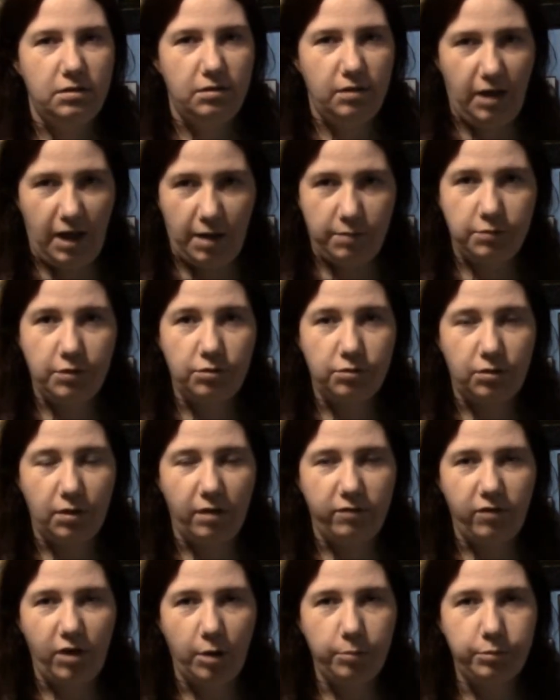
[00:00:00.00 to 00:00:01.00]
have this
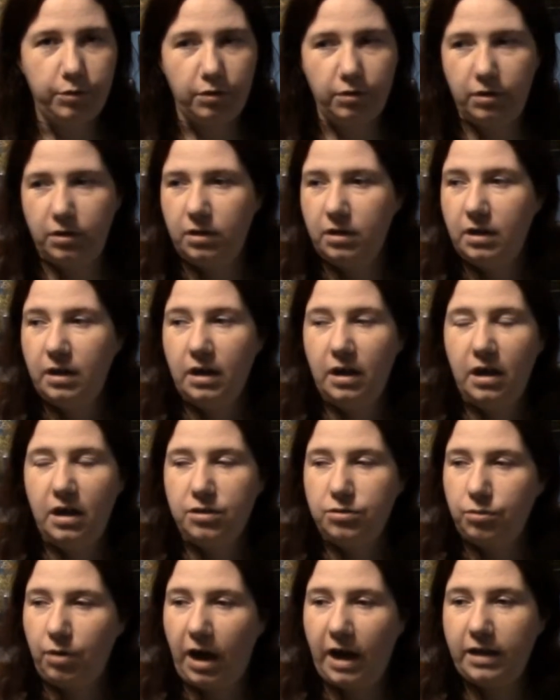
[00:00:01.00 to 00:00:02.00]
stuff uploaded.
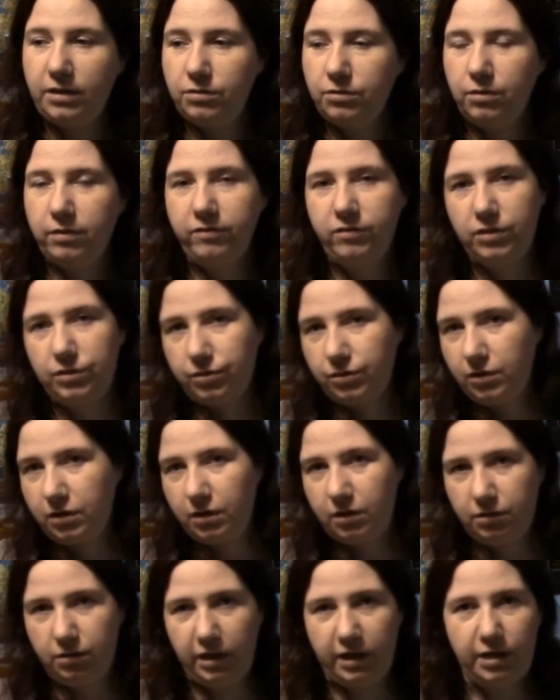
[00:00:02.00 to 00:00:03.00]
So I don't know if this is going
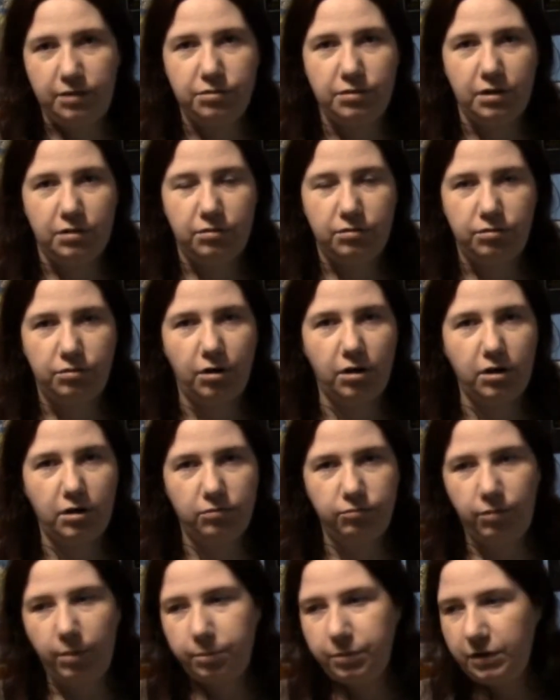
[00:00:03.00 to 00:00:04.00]
to, like I said, start
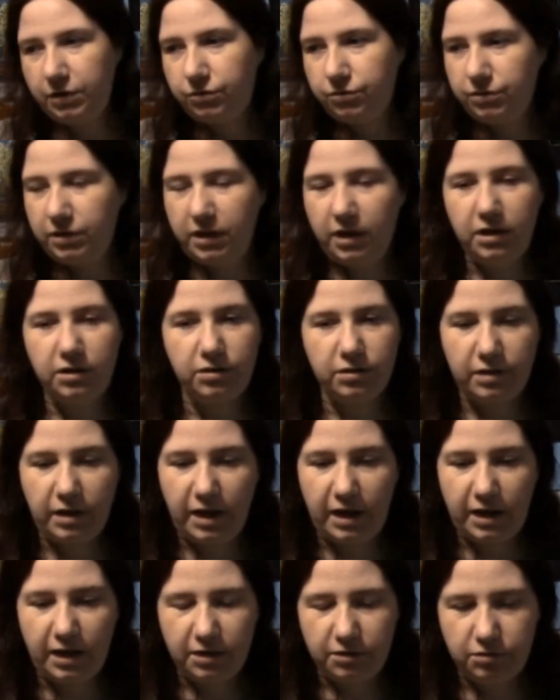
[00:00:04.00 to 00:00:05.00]
rippling through the
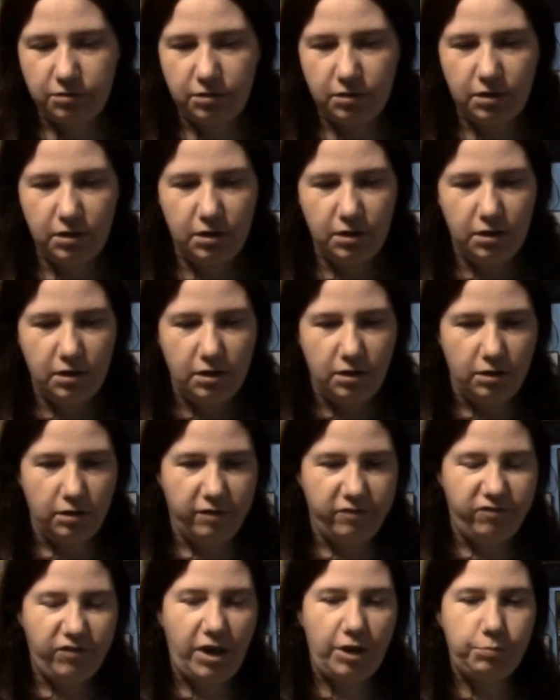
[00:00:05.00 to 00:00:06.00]
internet. You know,
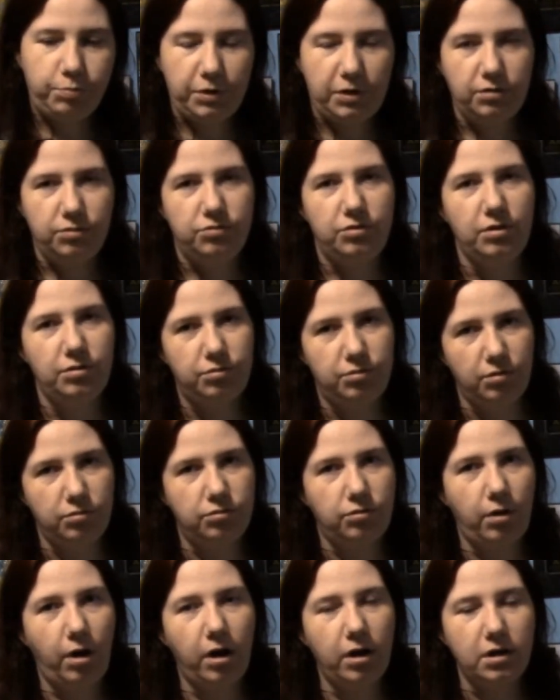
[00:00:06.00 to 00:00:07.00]
Facebook is just the
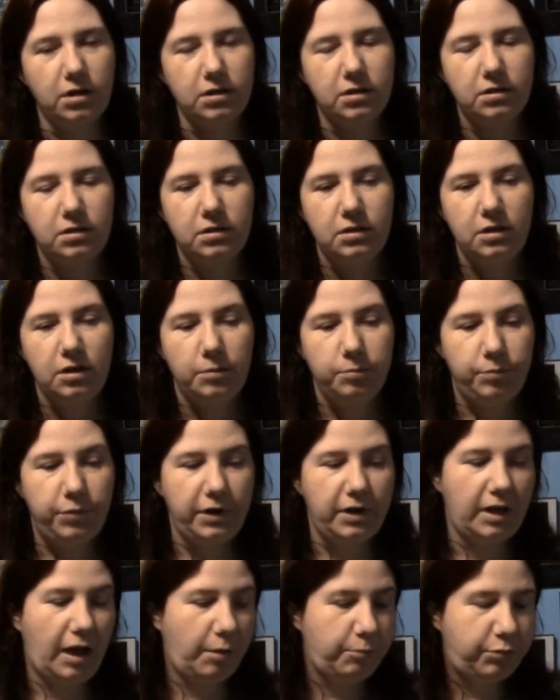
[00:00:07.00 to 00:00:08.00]
start,
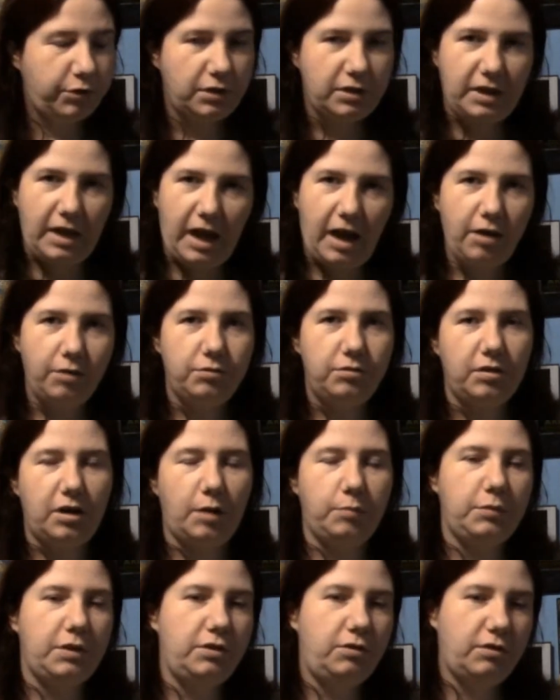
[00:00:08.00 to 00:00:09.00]
but I'm putting it out there.
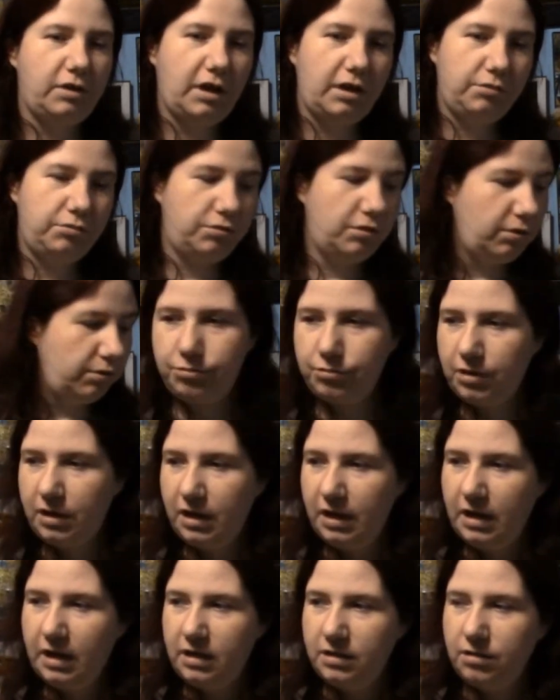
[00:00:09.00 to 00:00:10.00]
I'm letting you guys know that
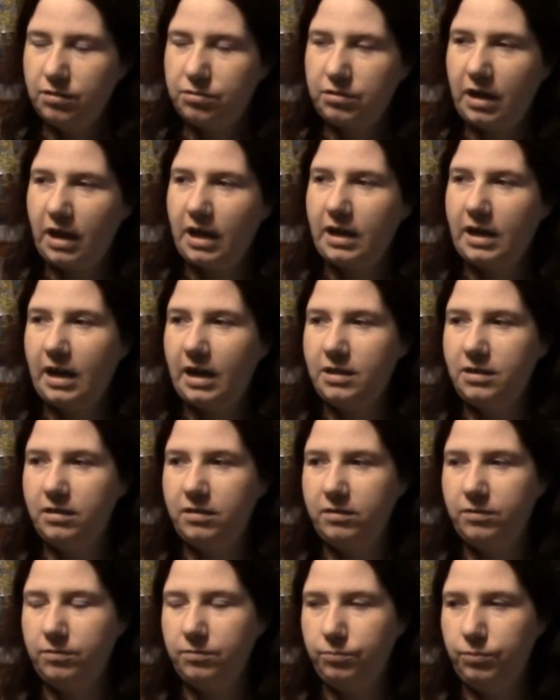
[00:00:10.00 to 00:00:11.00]
this guy kind
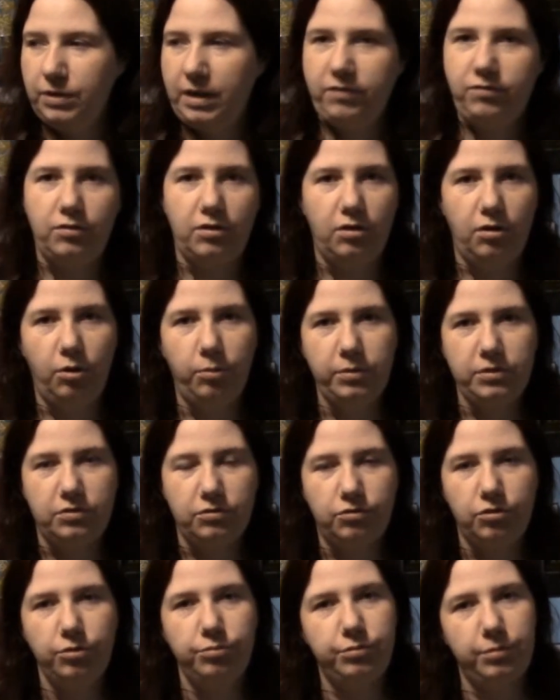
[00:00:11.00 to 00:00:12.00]
of went after a whole bunch of
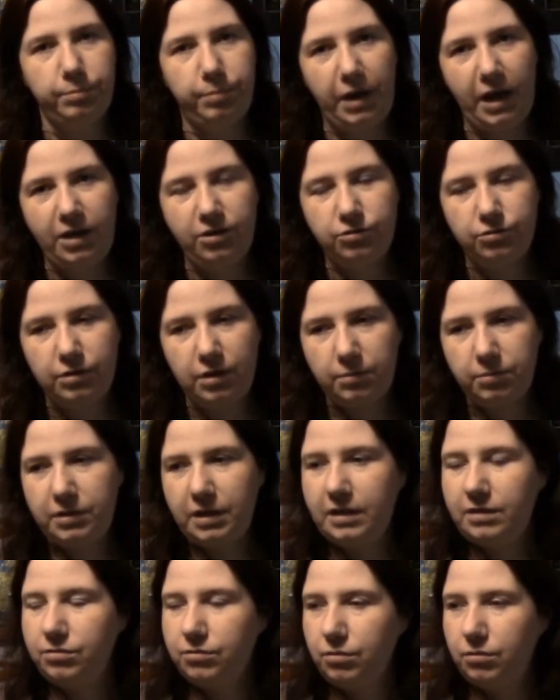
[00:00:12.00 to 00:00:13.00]
groups and pages and
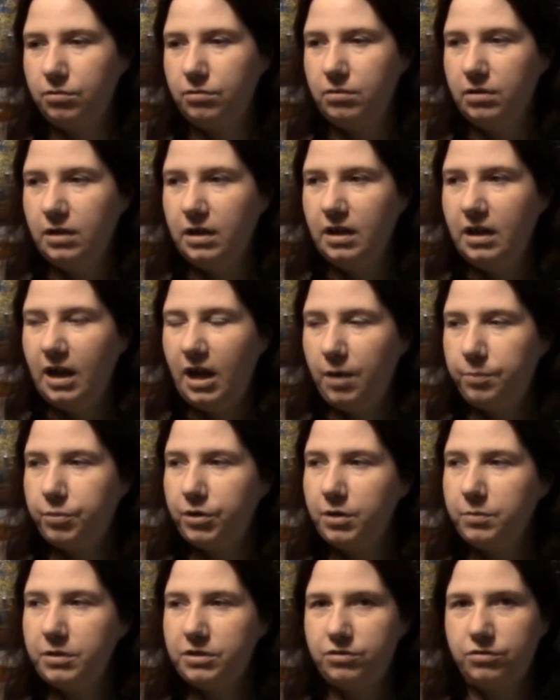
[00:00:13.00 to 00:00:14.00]
everything, so he
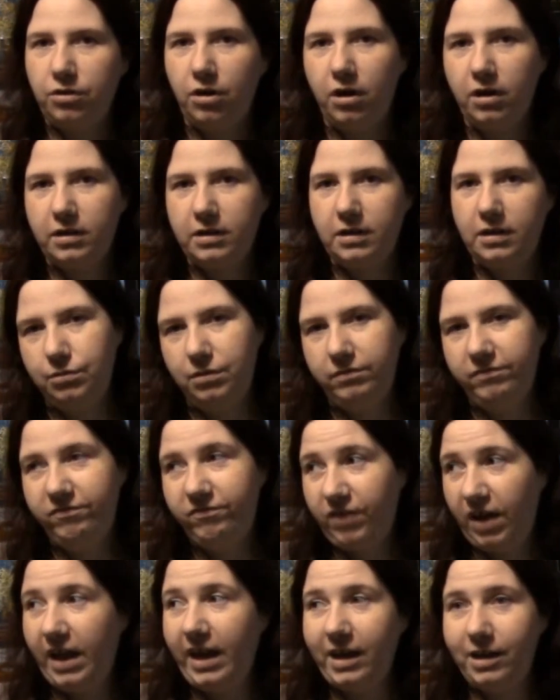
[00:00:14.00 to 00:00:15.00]
pretty much targeted
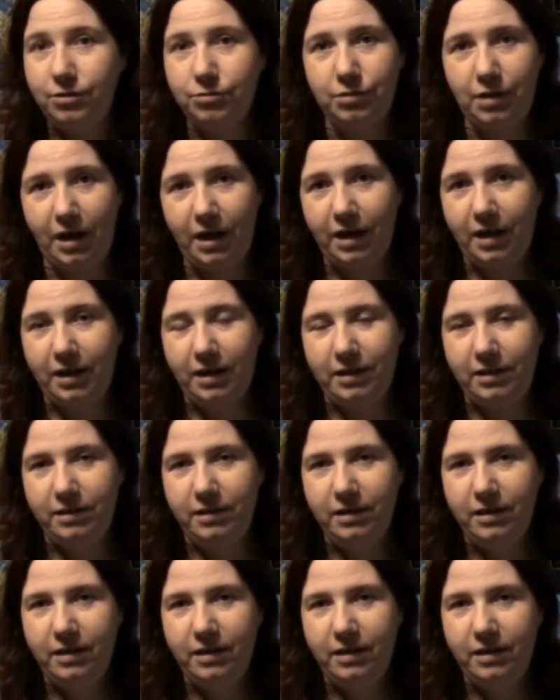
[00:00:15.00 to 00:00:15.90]
fans on